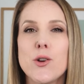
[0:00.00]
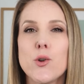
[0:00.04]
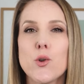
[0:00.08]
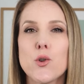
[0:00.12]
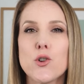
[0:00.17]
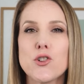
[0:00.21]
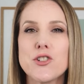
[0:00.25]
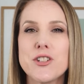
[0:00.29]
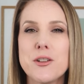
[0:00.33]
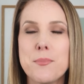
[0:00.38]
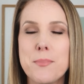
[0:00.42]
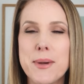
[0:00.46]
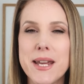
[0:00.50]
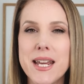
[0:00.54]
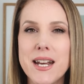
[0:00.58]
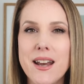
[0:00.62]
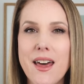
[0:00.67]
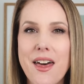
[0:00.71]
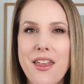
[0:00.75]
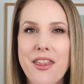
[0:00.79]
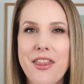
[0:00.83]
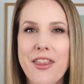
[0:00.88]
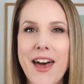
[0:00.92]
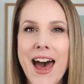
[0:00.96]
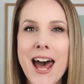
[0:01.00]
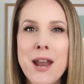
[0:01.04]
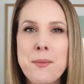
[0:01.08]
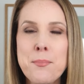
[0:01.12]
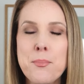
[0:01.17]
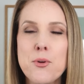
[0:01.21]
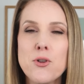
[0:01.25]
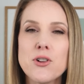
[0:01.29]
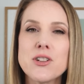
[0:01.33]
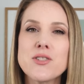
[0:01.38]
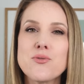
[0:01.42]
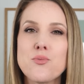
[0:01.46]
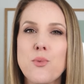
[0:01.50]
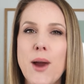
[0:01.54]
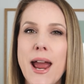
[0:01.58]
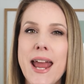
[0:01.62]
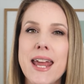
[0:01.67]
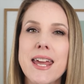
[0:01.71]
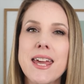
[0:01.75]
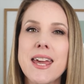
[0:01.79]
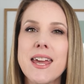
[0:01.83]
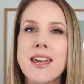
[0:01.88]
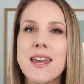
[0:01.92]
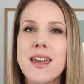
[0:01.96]
order to beat that book's
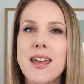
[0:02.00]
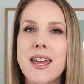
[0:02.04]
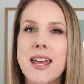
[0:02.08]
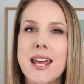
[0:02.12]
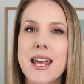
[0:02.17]
ranking